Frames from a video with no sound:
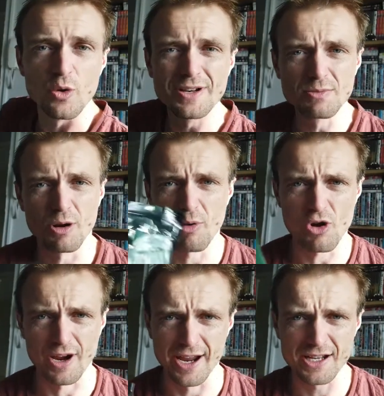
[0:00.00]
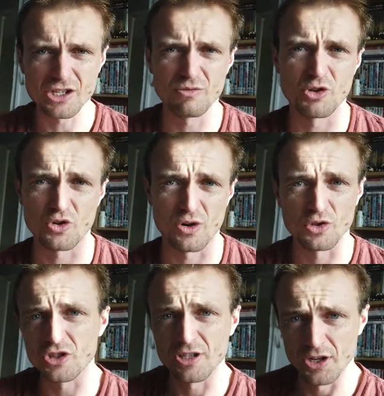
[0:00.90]
go into my pockets of my
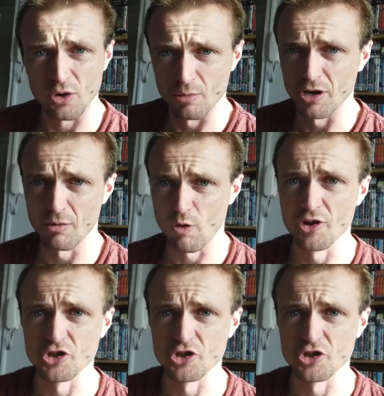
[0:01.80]
trousers, and I'm